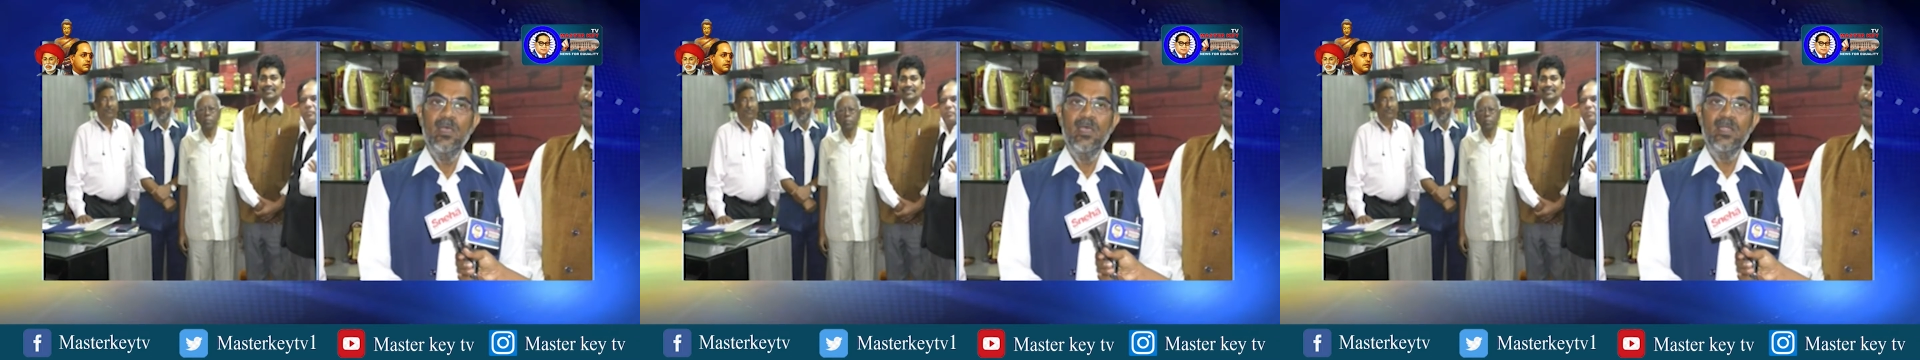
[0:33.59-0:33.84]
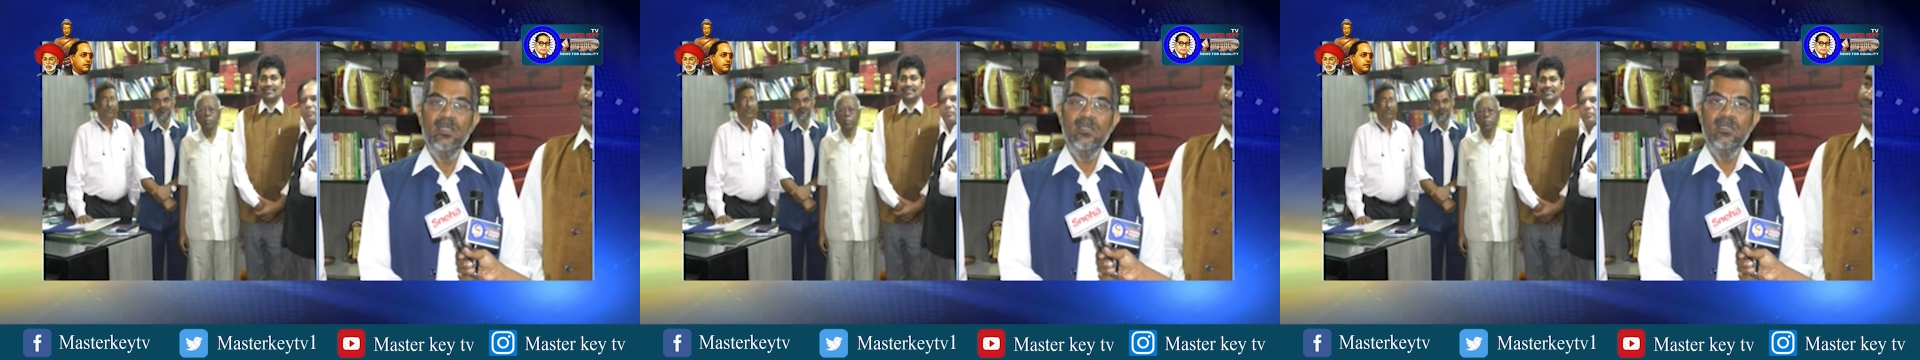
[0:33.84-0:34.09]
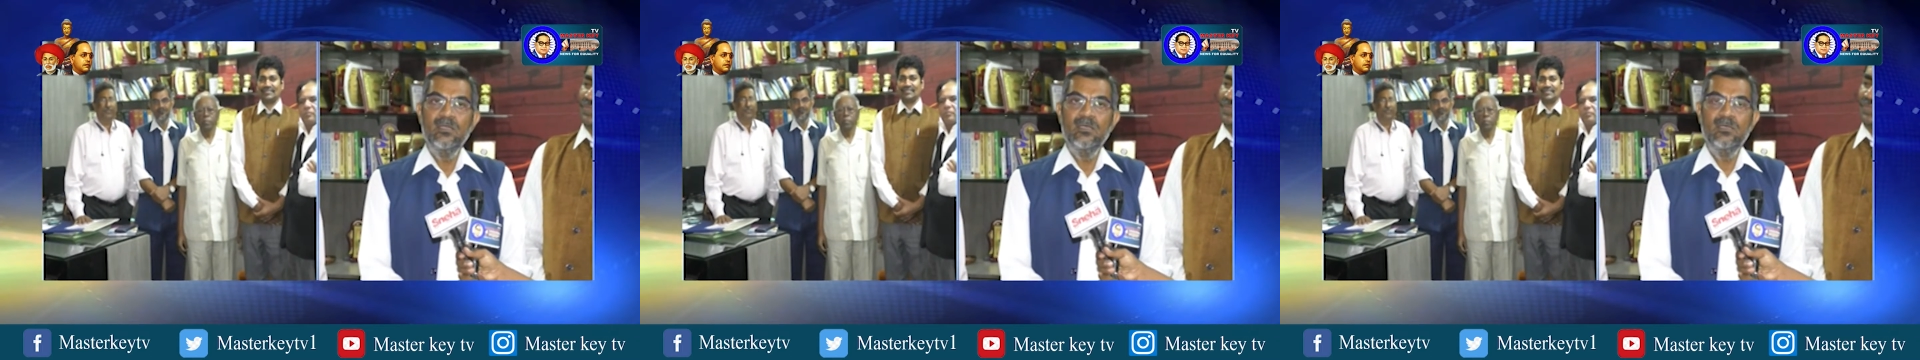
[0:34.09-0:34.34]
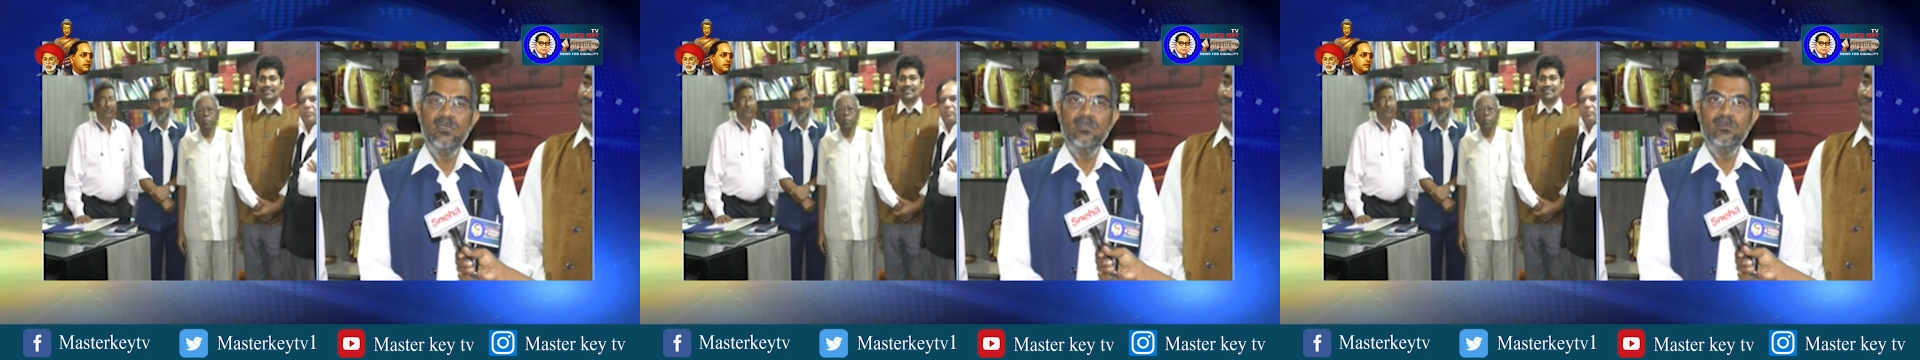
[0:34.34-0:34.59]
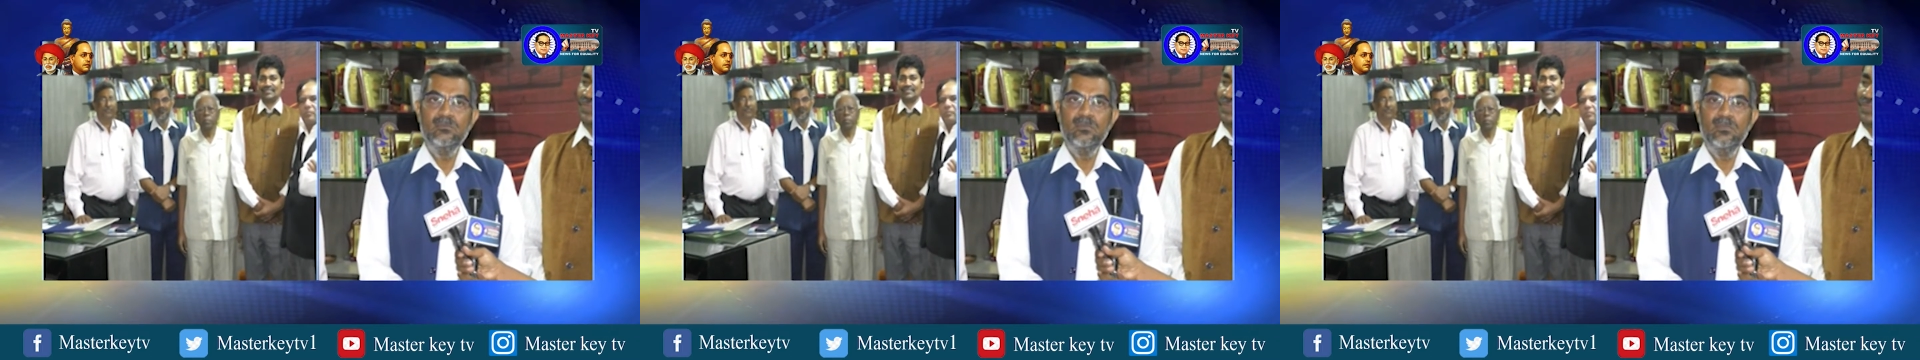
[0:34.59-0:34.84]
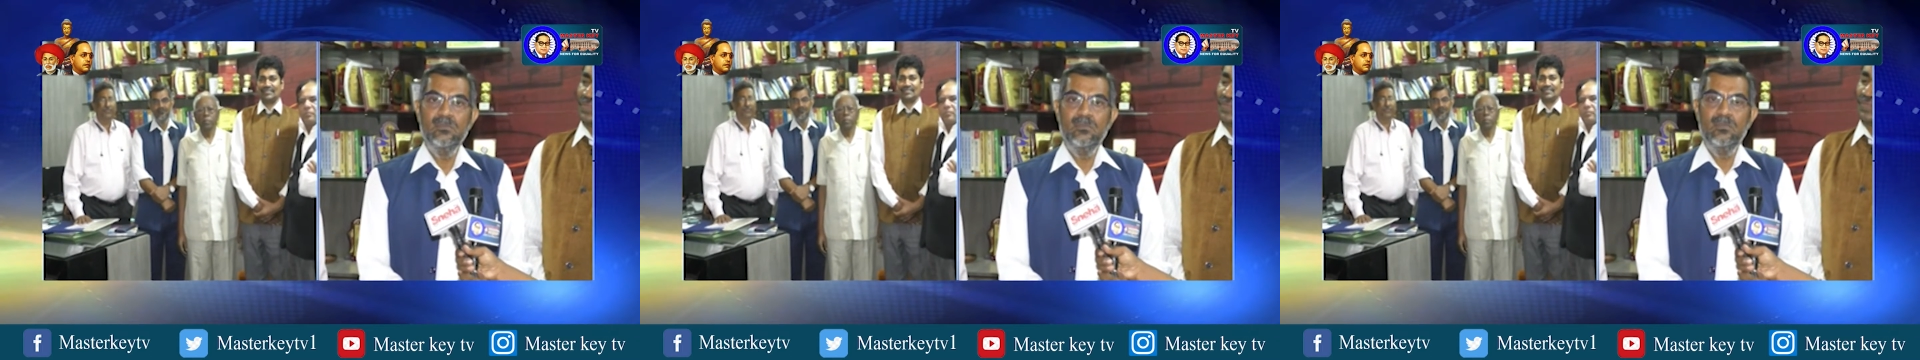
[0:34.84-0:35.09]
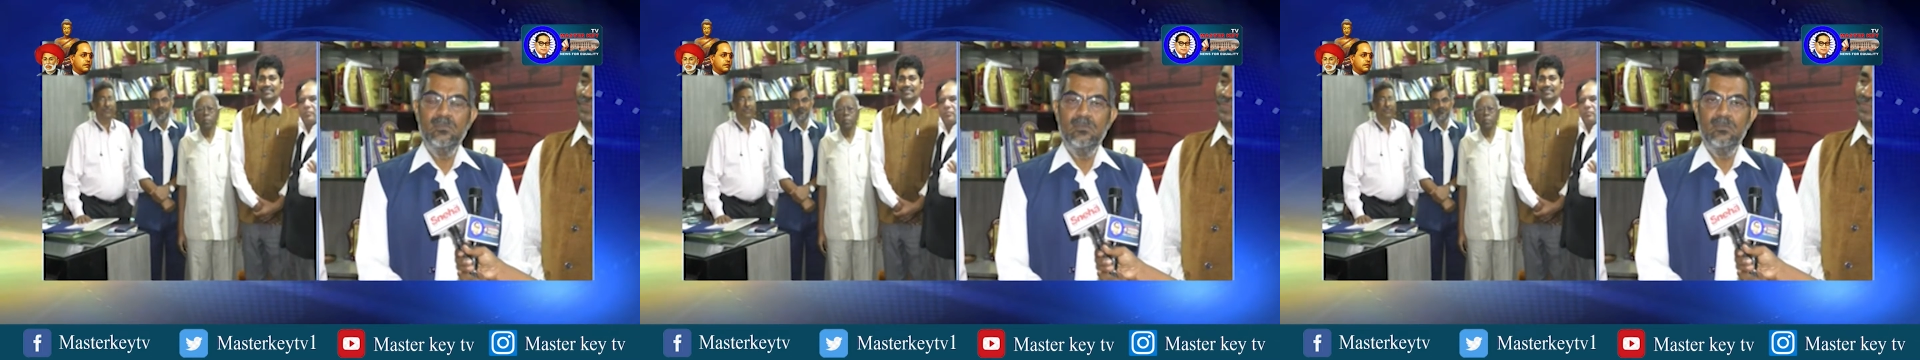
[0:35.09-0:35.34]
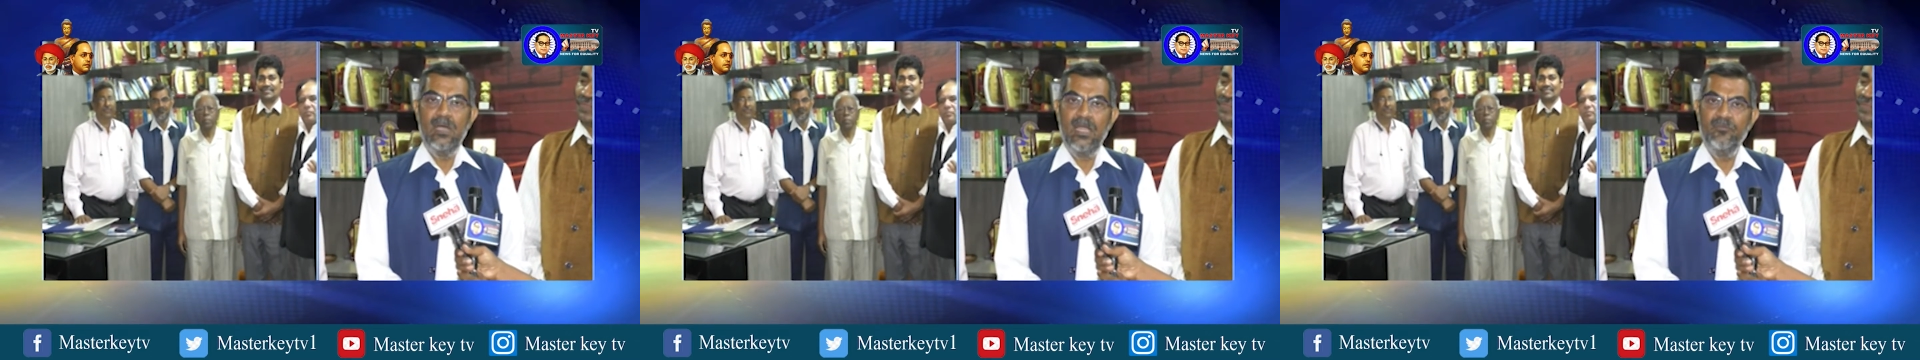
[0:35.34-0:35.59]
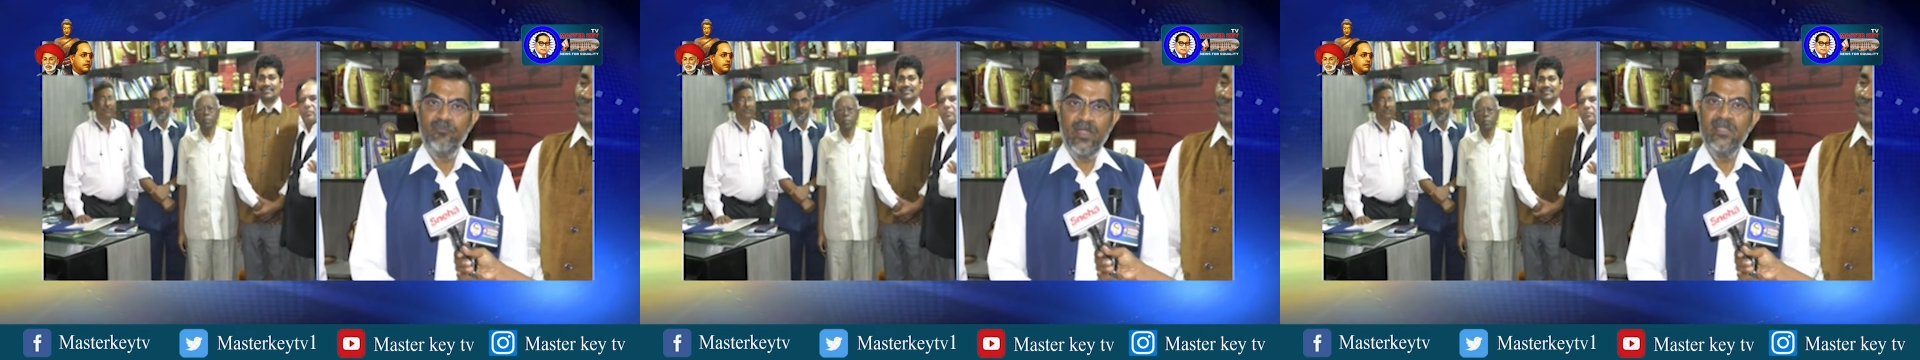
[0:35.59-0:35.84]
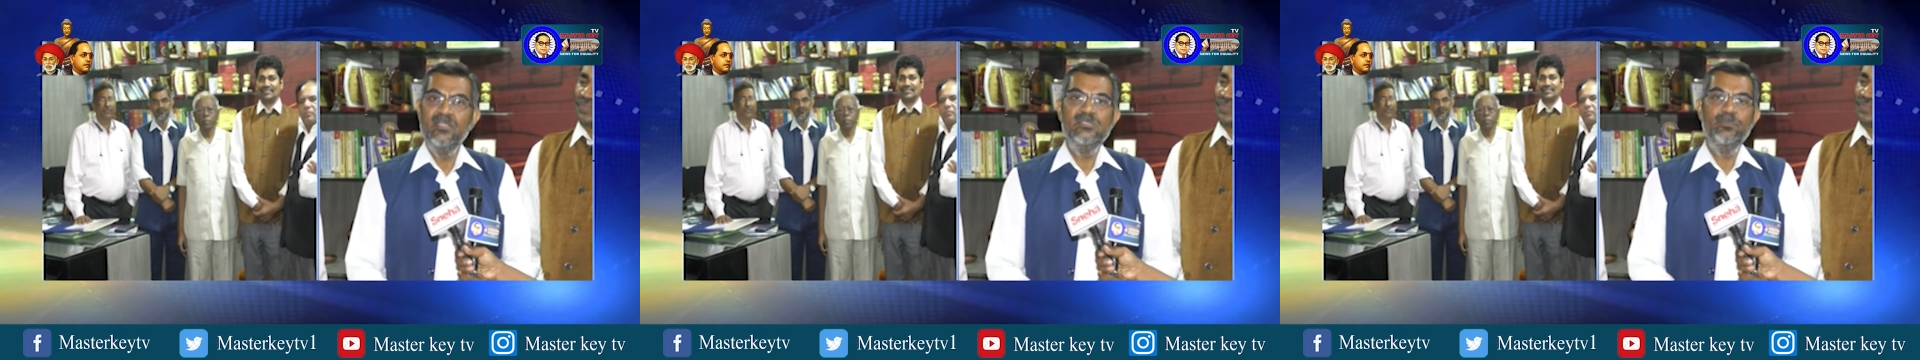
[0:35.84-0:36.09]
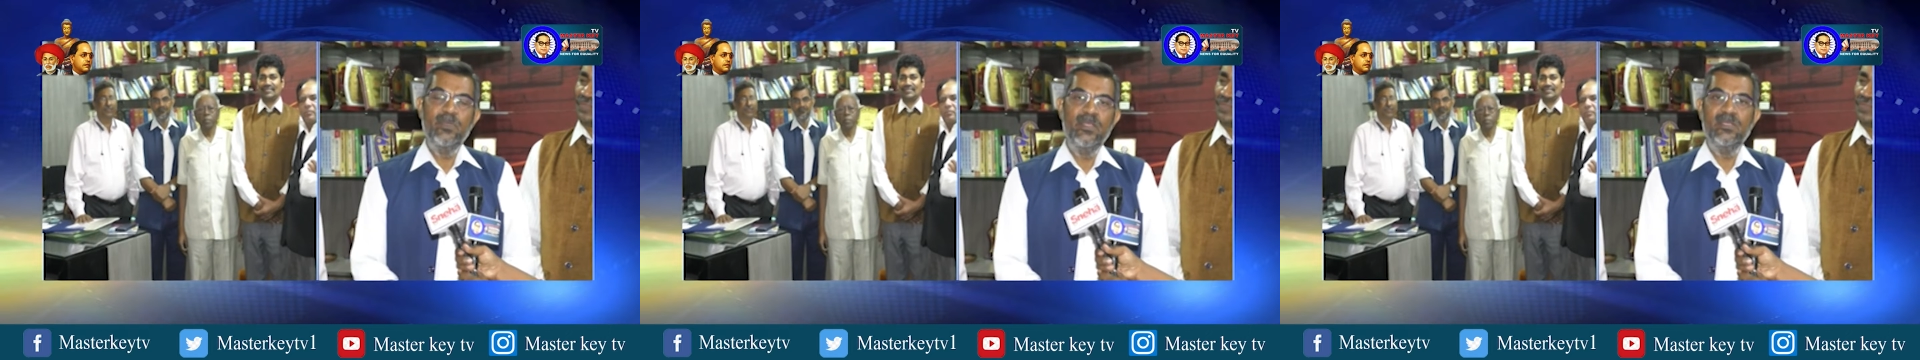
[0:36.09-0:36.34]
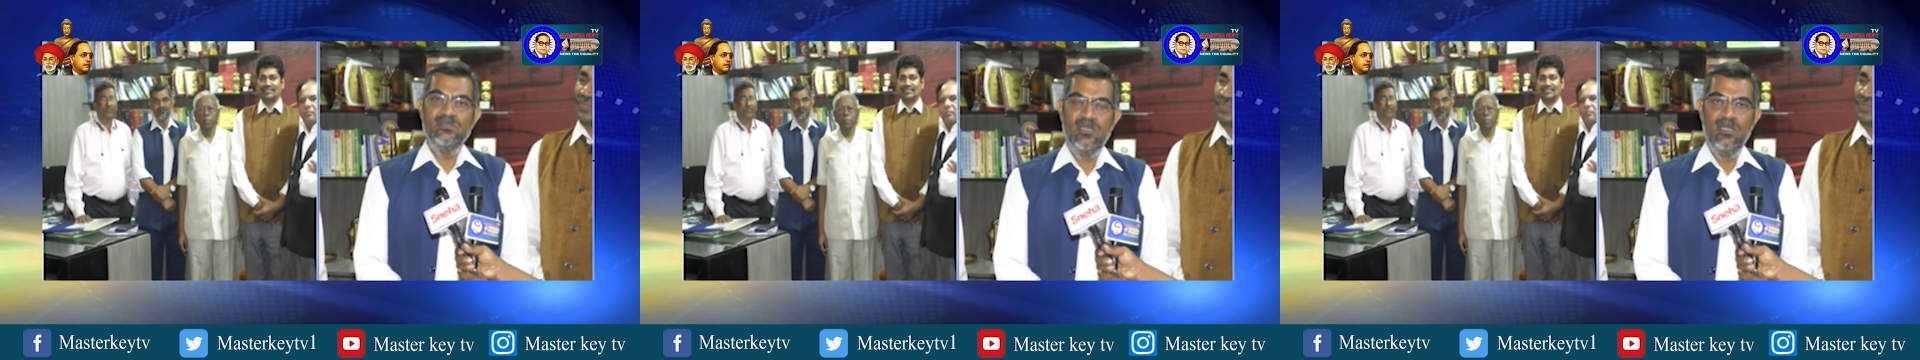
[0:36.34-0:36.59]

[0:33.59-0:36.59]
And I find this place,